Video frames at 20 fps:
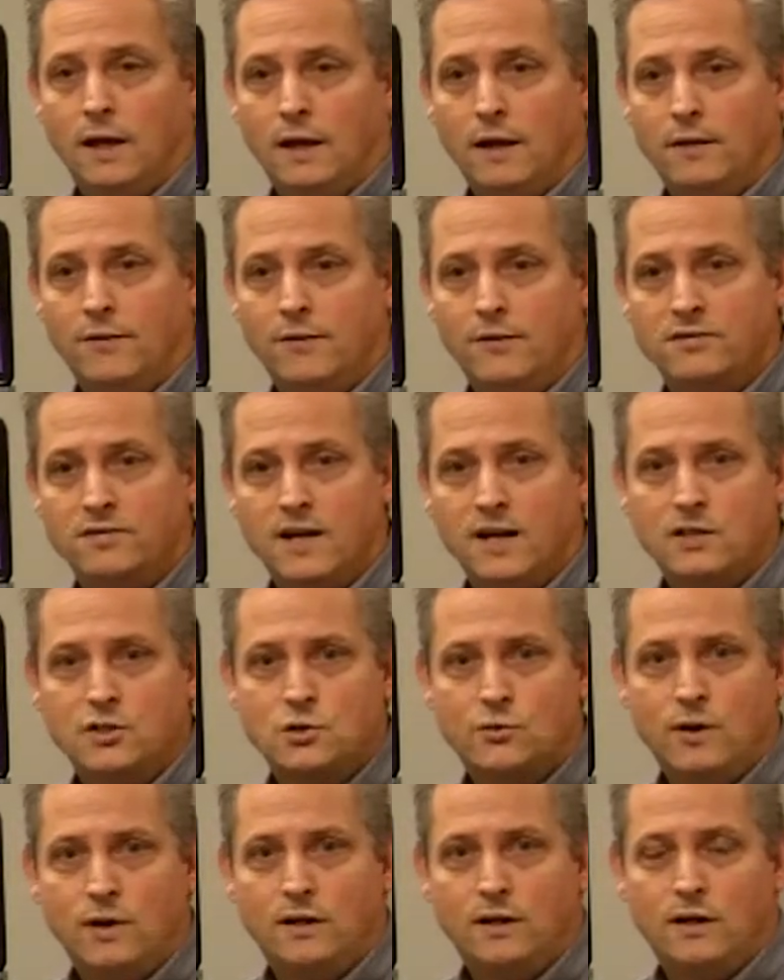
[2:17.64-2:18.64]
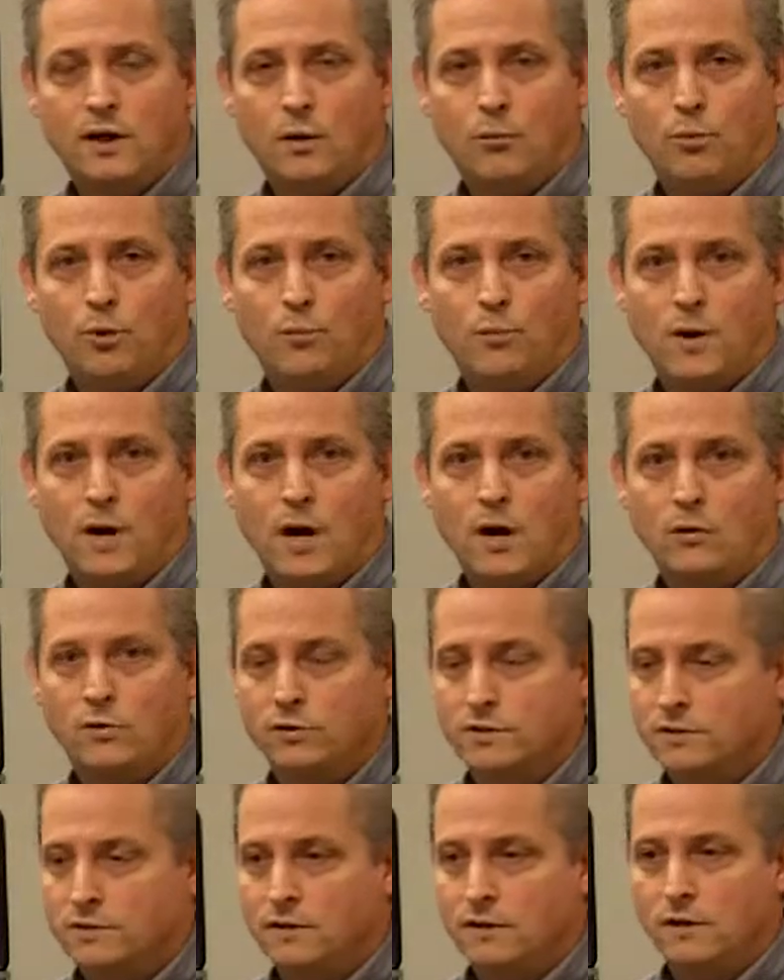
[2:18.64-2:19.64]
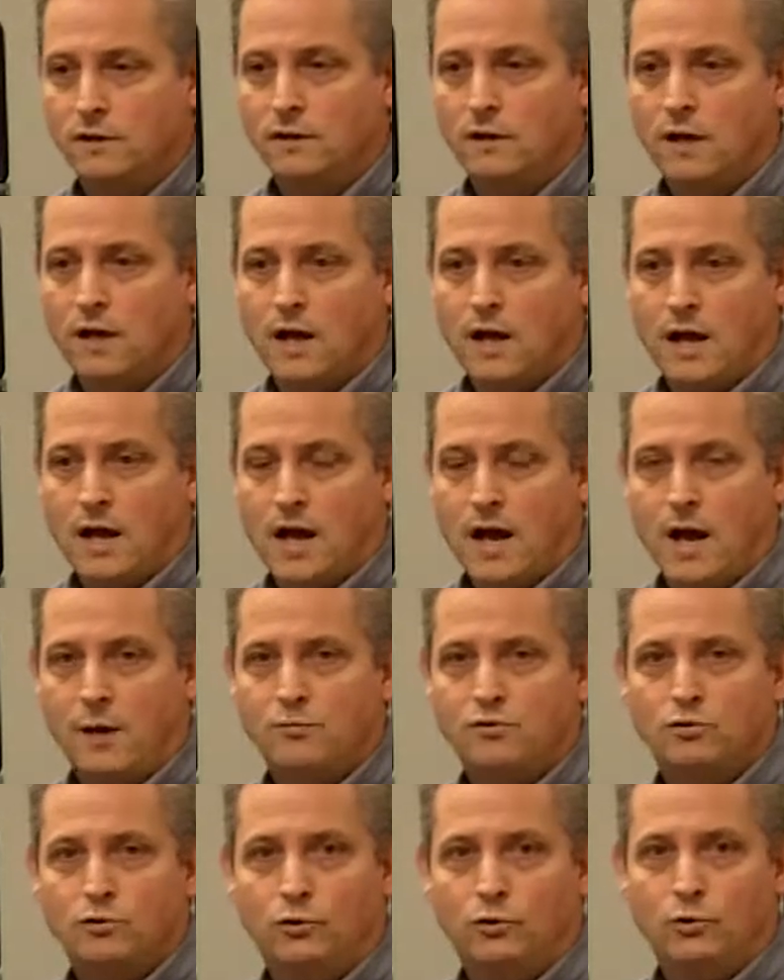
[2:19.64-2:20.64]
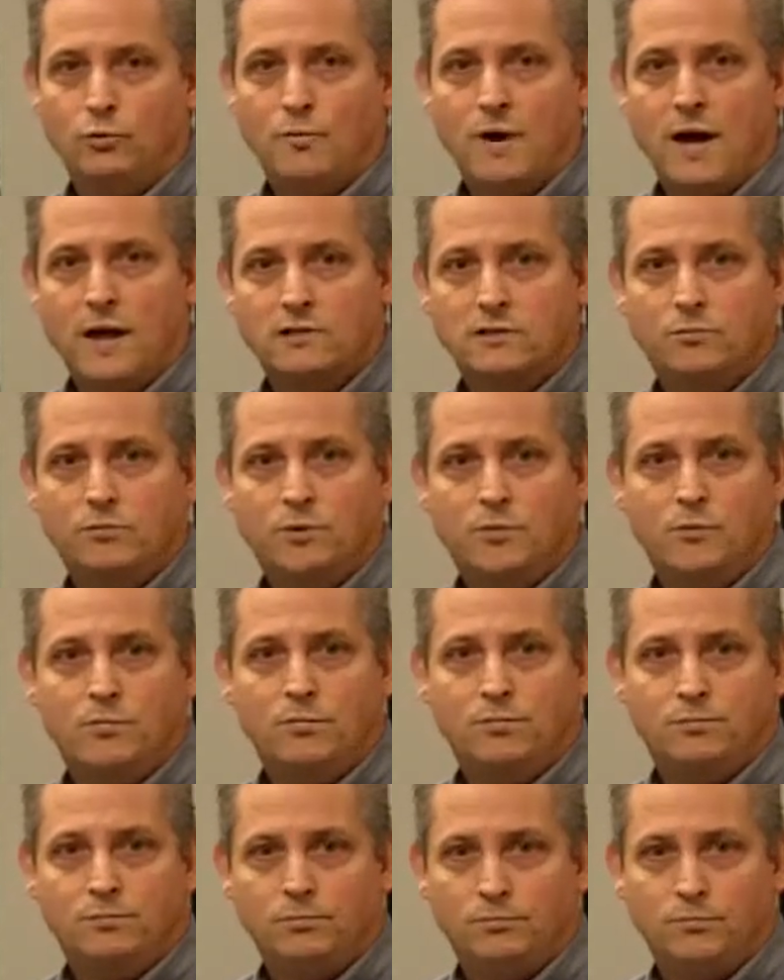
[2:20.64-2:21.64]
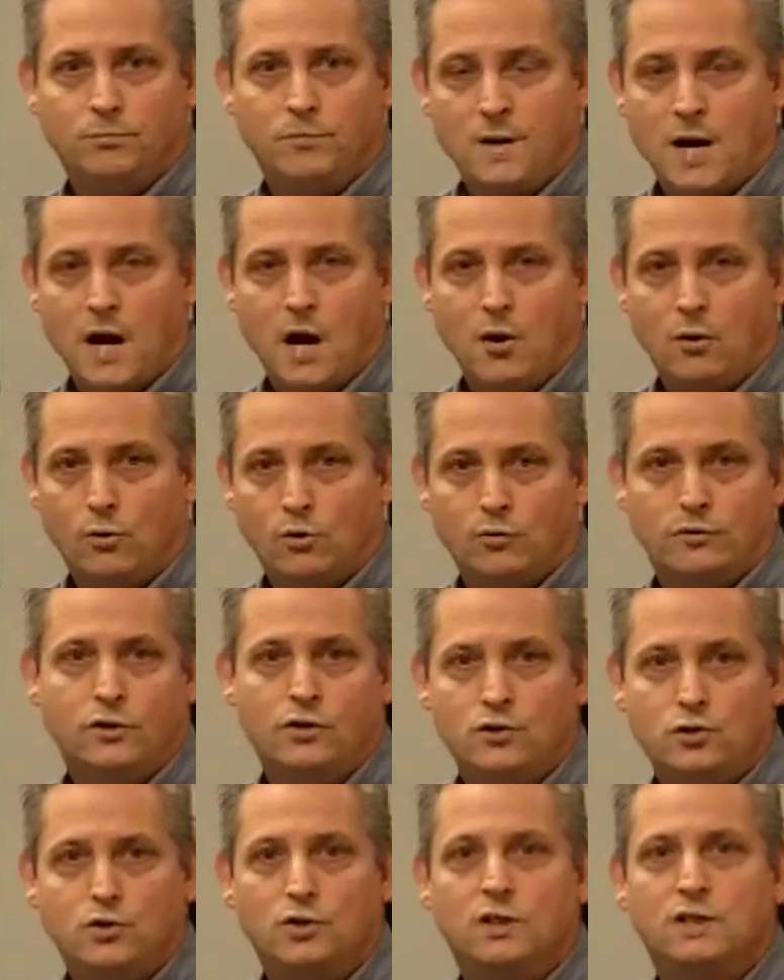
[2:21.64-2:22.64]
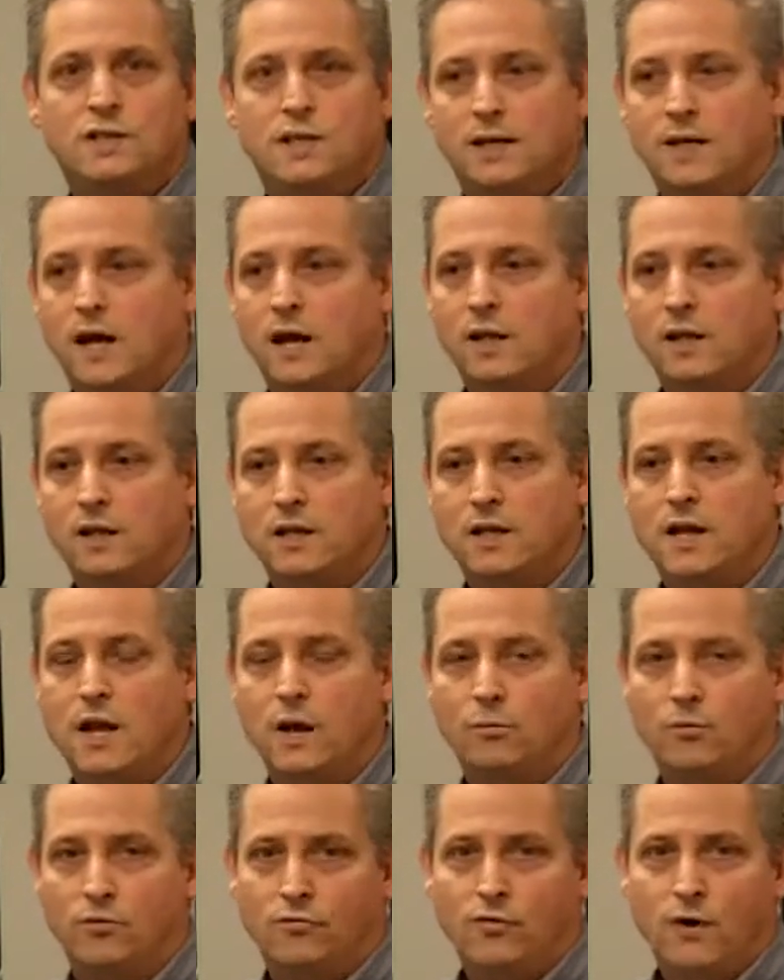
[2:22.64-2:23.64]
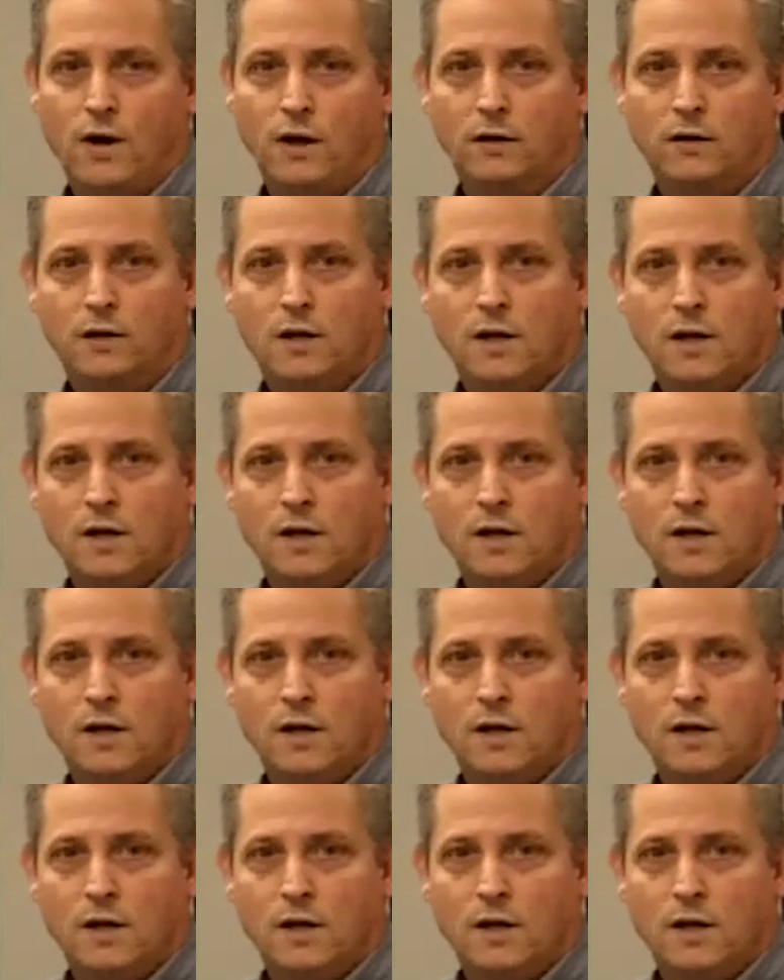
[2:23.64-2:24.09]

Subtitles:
And the saturated output power is the absolute maximum power that you could get out of the amplifier.